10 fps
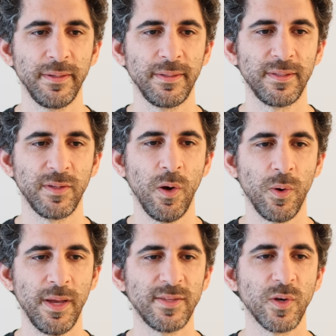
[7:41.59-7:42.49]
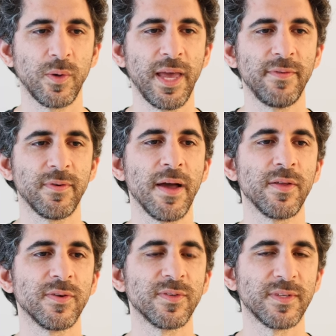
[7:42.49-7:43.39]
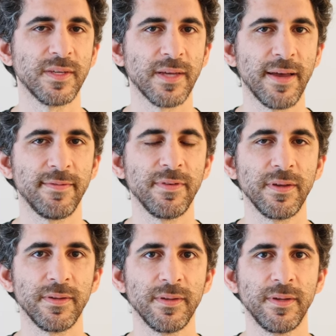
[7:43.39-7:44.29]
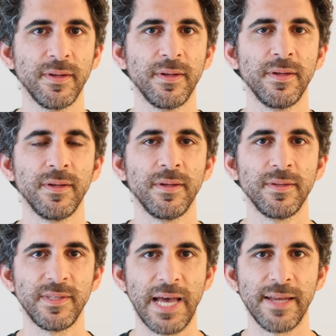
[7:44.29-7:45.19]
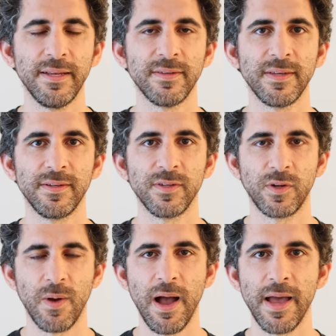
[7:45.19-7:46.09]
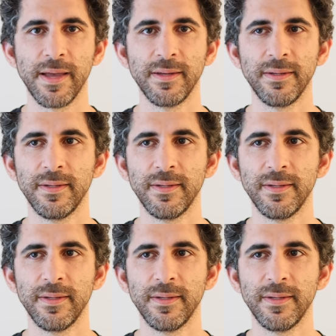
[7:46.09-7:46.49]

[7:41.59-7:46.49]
it's, it's okay for others to have sadness and to cry,